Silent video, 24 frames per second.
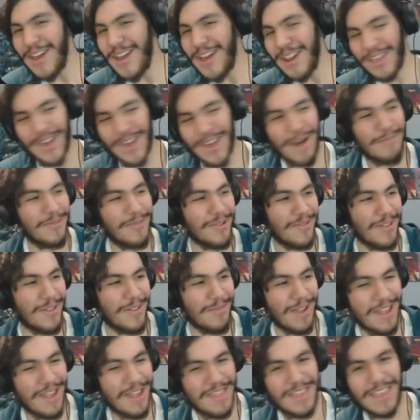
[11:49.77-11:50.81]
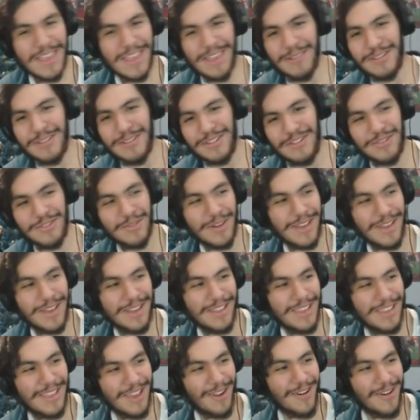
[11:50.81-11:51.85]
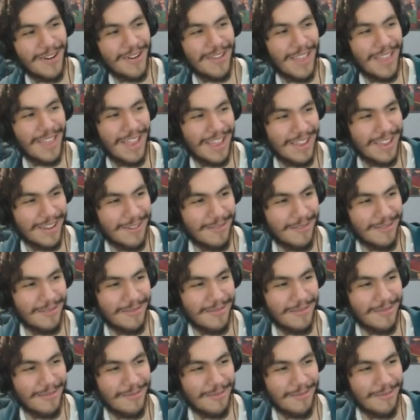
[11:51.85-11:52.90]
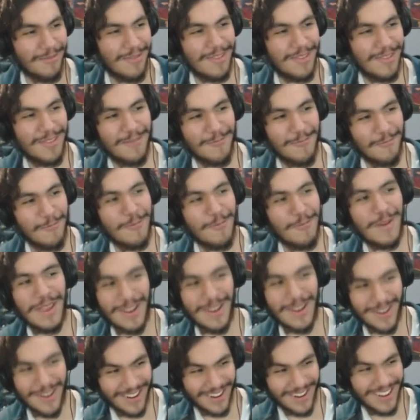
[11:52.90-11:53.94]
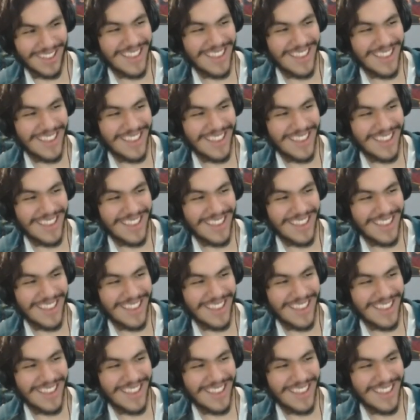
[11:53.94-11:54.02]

I got a couple of them that I think you'll enjoy that aren't like weird.